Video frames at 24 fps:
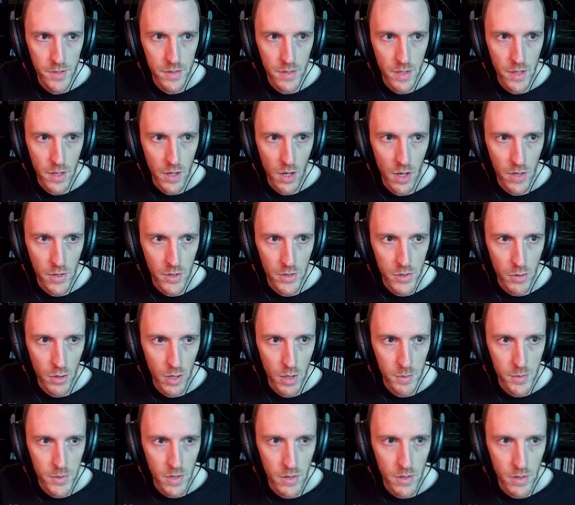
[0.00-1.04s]
and then all your
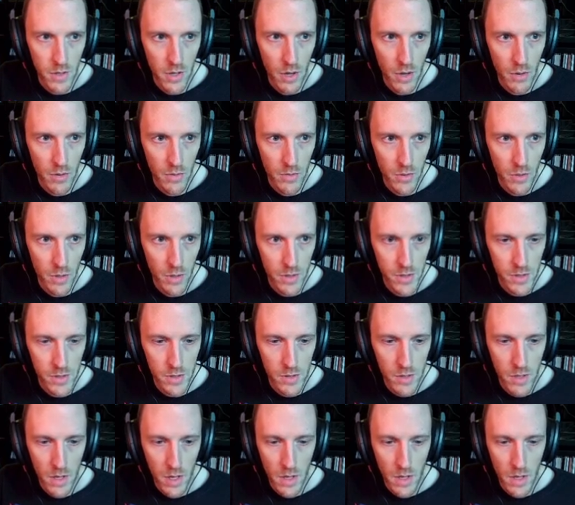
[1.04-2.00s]
scripts are in code, of course.